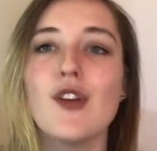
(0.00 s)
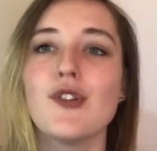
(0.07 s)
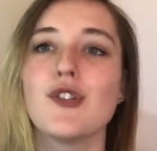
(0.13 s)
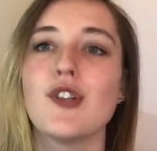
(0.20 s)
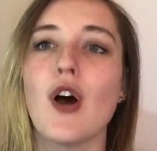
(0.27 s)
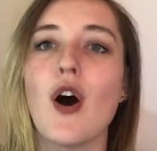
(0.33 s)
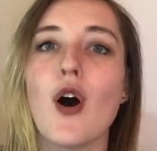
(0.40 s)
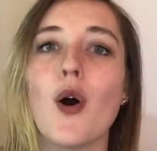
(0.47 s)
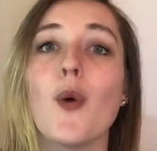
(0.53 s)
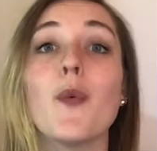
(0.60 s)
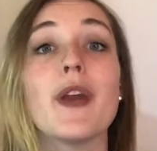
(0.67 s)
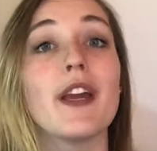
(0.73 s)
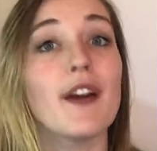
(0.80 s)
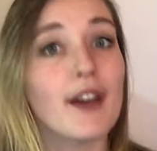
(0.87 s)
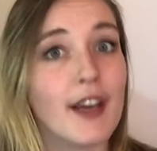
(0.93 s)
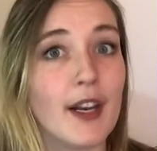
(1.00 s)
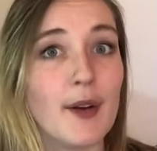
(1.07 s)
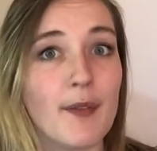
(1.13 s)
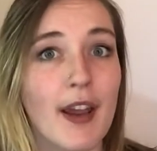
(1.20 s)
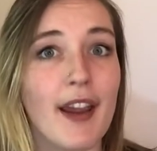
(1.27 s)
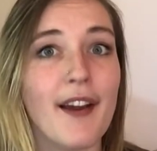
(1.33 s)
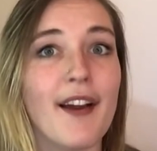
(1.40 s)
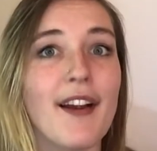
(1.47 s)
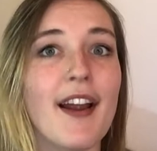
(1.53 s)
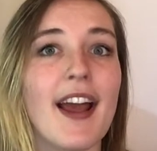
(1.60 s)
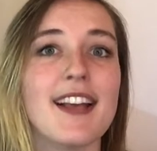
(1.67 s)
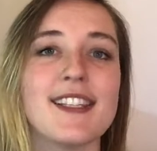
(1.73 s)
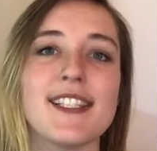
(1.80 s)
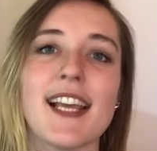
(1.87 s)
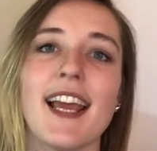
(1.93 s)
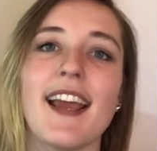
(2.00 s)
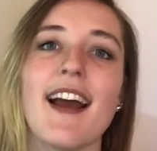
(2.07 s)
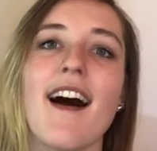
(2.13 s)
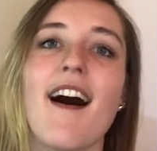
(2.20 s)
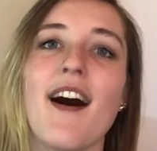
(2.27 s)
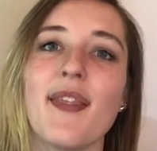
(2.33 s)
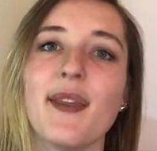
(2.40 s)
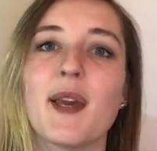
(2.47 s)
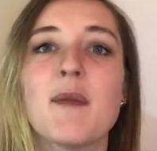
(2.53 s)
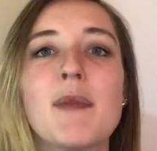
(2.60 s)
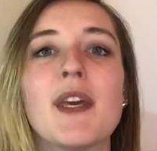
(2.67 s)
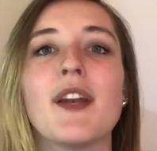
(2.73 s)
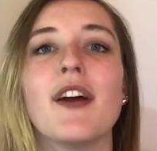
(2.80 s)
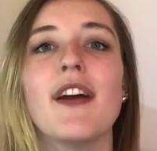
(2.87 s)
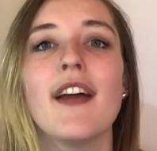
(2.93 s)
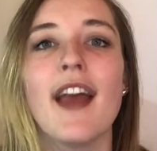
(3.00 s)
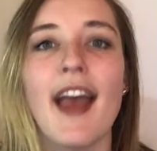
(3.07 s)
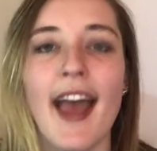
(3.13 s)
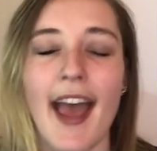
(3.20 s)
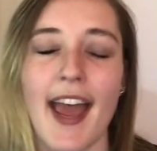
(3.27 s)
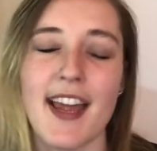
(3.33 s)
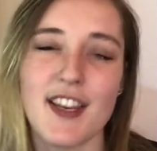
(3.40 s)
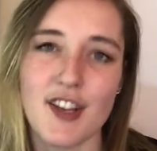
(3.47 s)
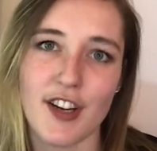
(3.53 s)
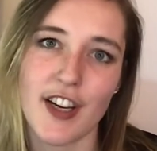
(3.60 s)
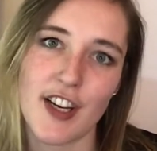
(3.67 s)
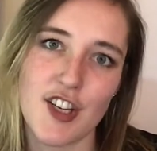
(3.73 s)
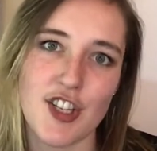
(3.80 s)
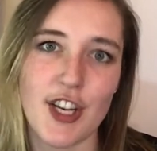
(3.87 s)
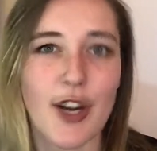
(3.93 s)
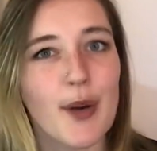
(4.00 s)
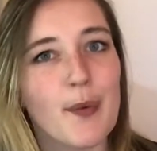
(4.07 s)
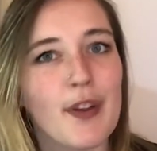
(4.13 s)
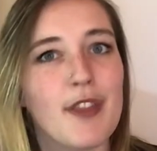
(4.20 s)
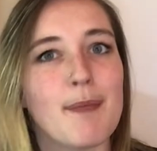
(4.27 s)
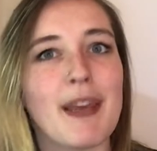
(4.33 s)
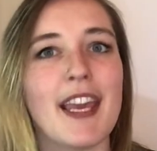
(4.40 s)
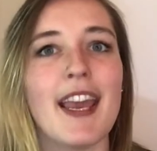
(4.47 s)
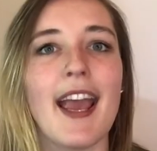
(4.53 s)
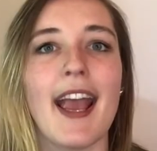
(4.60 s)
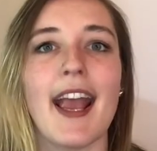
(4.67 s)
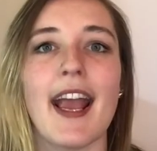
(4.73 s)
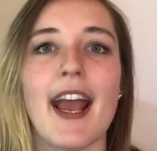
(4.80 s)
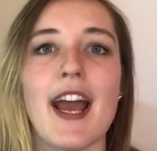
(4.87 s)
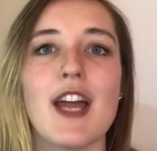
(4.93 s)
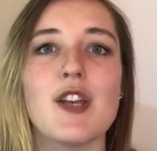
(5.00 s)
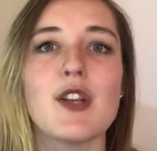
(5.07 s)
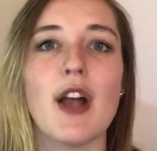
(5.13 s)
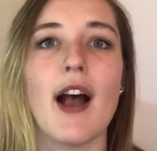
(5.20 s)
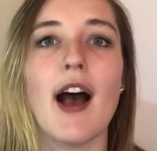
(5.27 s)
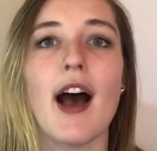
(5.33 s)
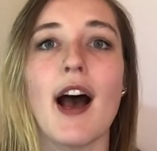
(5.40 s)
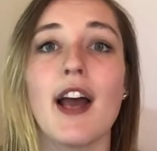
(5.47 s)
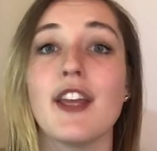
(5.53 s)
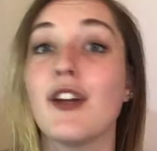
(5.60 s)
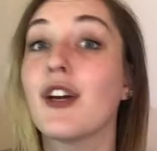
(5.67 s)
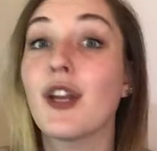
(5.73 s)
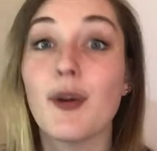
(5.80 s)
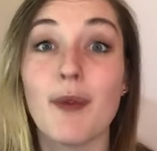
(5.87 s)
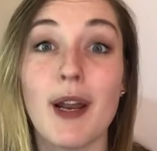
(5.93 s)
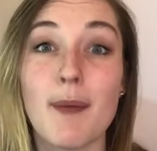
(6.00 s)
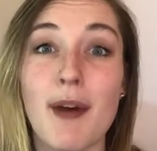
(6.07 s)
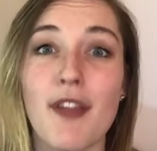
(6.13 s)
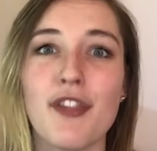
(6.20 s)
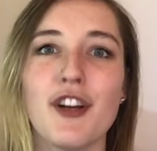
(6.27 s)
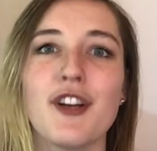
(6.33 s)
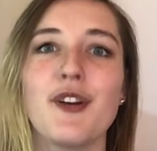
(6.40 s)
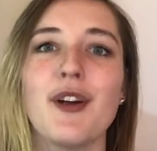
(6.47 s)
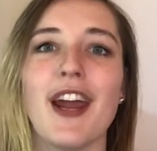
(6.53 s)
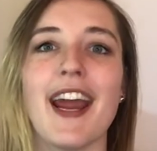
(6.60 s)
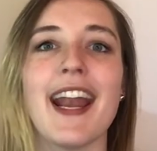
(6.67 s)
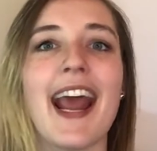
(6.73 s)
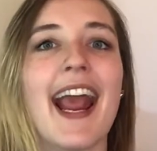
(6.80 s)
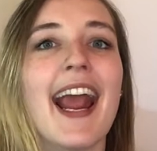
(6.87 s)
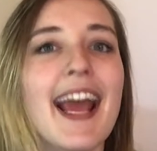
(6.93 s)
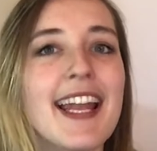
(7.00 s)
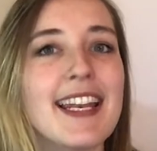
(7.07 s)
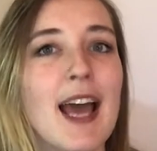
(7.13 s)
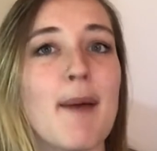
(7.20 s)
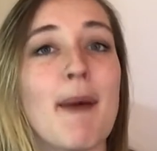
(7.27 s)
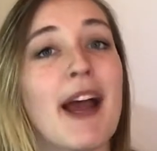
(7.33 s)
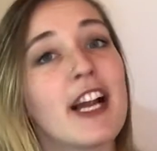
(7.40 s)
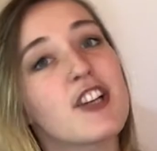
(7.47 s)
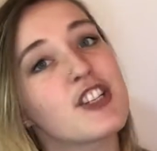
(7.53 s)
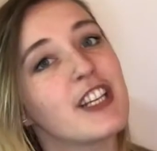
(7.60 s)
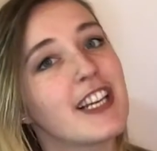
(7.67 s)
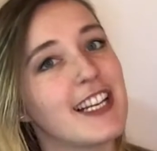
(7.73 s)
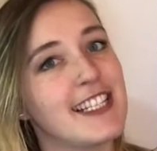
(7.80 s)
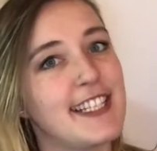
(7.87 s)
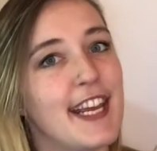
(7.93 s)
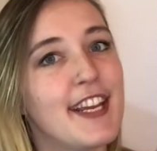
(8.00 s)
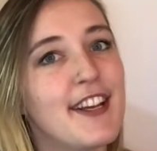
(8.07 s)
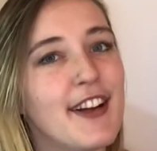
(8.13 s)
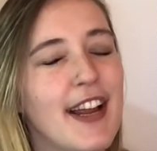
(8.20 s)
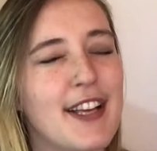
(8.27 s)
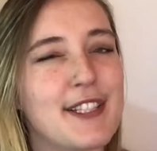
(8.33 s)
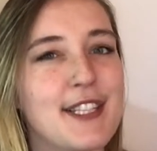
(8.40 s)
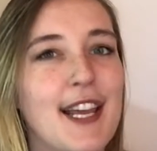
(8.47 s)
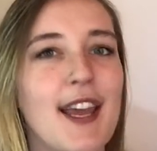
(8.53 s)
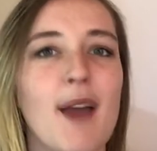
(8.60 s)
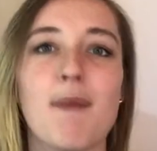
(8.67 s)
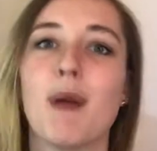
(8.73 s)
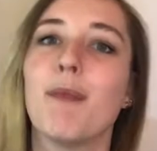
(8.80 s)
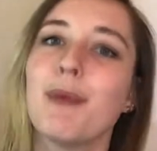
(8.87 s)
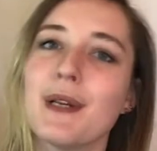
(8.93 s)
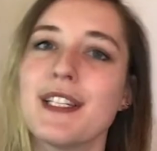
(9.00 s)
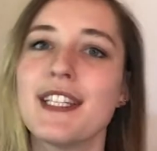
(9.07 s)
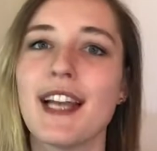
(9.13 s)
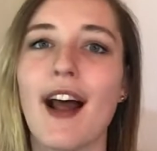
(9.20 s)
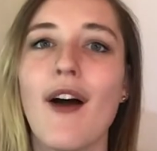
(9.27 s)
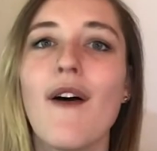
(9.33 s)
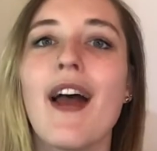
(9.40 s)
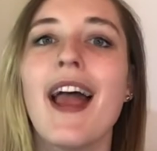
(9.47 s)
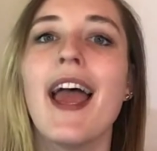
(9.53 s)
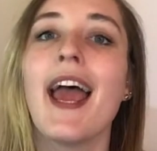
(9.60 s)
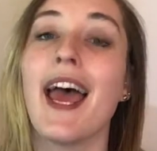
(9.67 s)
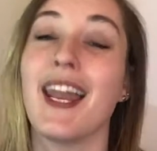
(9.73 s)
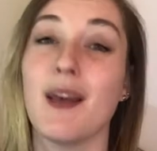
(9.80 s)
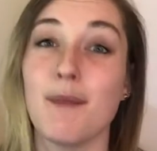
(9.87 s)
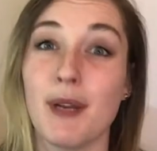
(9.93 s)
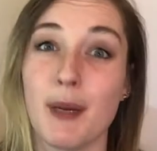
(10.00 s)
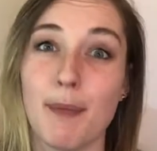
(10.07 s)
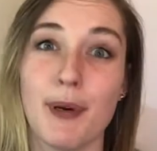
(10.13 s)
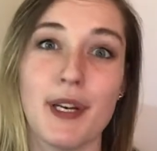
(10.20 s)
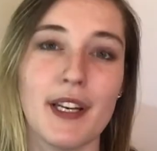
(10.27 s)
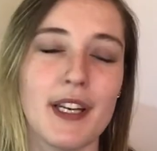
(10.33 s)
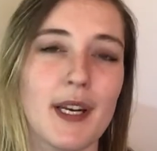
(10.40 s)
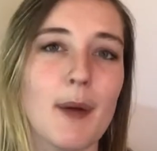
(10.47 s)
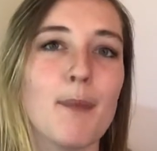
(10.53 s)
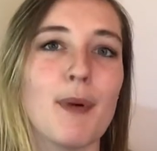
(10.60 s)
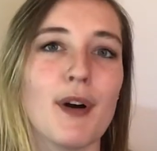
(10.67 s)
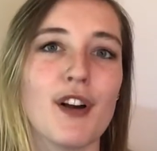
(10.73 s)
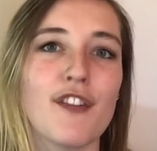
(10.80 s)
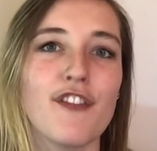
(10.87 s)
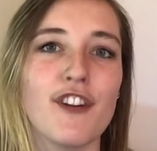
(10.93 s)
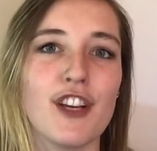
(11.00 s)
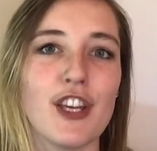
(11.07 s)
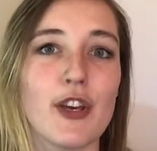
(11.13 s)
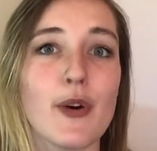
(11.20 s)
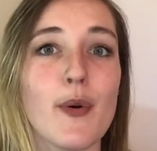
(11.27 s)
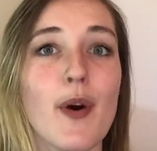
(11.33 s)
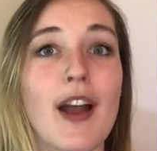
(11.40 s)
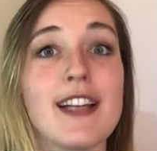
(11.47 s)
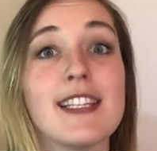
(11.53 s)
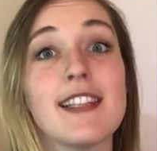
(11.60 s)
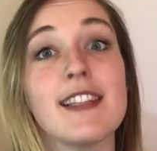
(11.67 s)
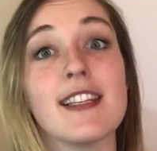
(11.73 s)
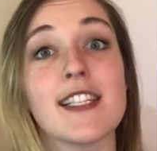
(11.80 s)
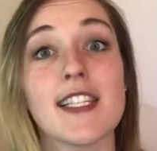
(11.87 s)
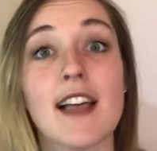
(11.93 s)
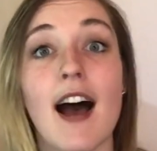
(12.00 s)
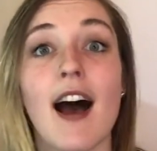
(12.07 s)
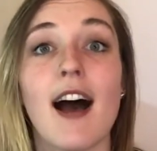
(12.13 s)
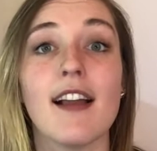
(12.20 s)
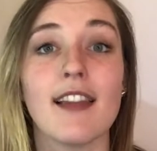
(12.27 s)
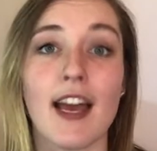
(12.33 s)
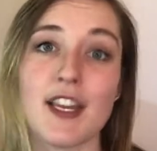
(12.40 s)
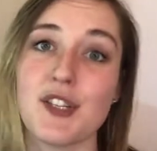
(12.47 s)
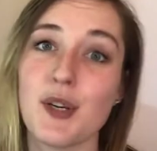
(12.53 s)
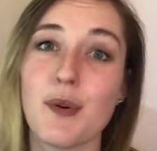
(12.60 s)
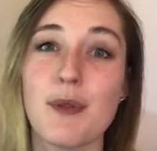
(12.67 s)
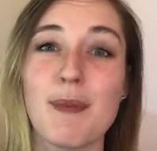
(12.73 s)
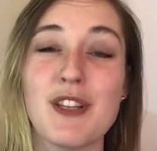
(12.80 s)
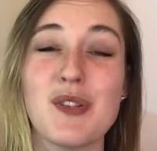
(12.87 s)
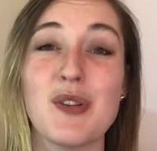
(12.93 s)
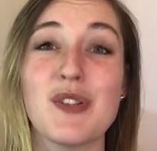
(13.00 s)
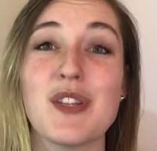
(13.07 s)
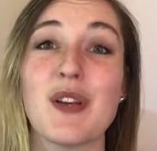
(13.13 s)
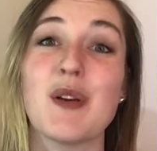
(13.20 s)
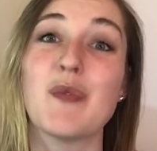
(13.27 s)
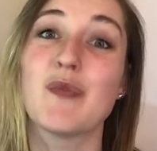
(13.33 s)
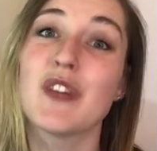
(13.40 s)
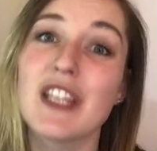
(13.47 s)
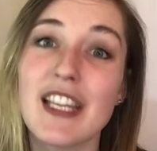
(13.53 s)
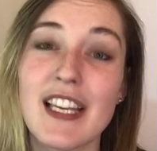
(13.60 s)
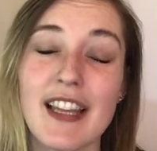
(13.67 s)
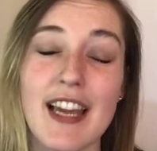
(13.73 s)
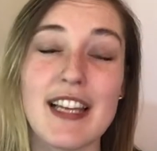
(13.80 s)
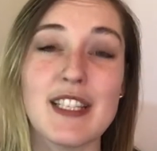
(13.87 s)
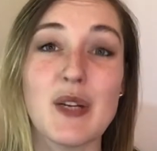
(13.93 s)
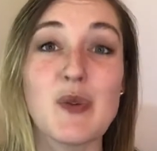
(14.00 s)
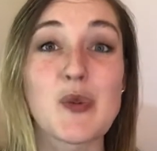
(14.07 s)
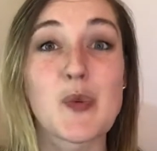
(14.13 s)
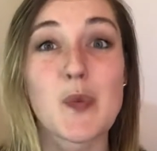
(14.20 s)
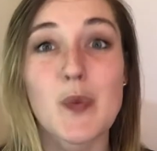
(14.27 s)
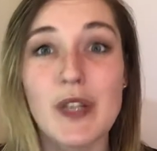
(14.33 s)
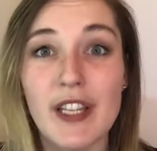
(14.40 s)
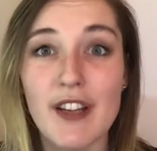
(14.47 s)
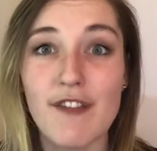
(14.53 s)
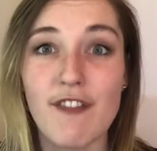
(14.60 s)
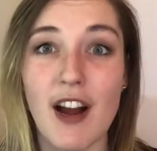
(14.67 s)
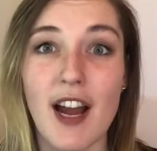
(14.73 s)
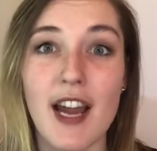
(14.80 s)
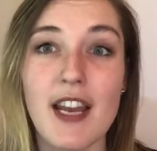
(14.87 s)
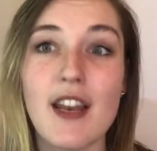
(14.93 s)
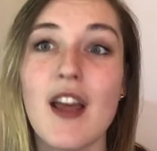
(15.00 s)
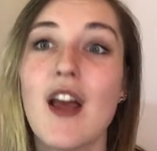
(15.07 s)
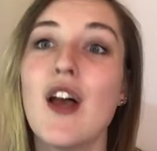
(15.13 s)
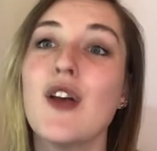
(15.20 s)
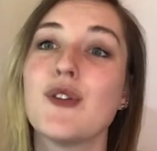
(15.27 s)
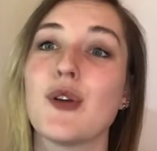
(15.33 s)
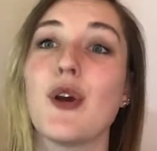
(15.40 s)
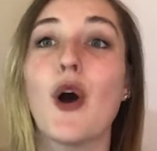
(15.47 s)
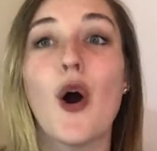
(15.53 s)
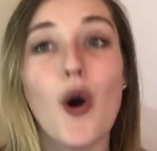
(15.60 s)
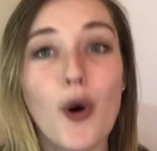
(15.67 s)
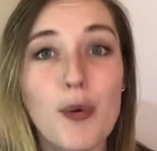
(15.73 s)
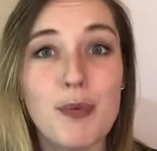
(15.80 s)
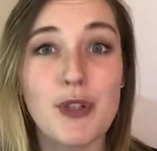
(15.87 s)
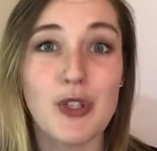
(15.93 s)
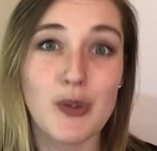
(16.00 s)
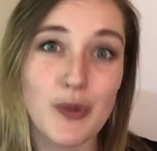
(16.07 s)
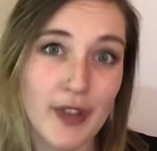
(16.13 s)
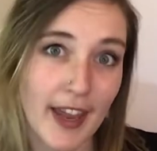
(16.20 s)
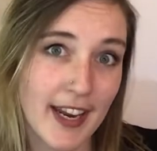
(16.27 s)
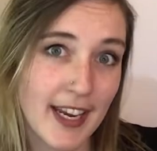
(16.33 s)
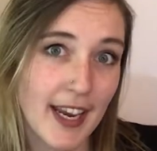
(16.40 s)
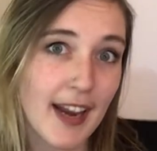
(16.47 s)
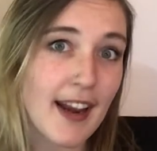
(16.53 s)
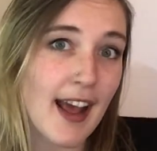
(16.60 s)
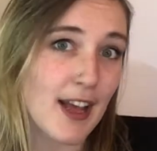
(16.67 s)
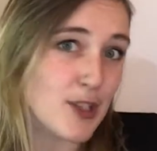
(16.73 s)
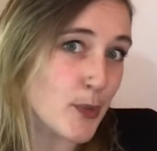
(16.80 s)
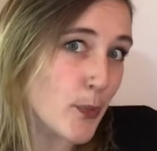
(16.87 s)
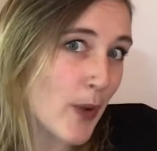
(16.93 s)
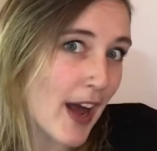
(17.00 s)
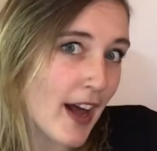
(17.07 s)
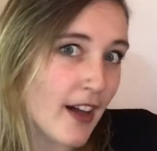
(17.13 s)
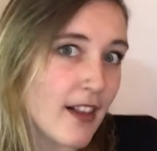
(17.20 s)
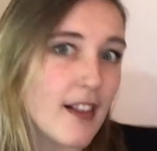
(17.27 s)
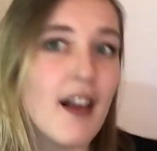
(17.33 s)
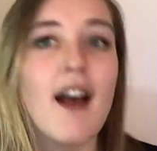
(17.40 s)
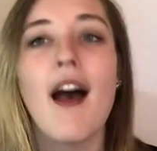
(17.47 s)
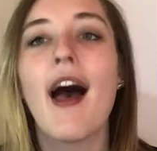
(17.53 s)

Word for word: So we are going to write our essay on the computer and you're going to share it with me and uh, you're going to write about third grade. And I'm actually going to take your essay, I'm going to print it out, and I'm going to put it in a book for you. I did this uh, last year with my students and I really liked it. It was really fun. So I hope you like it as well.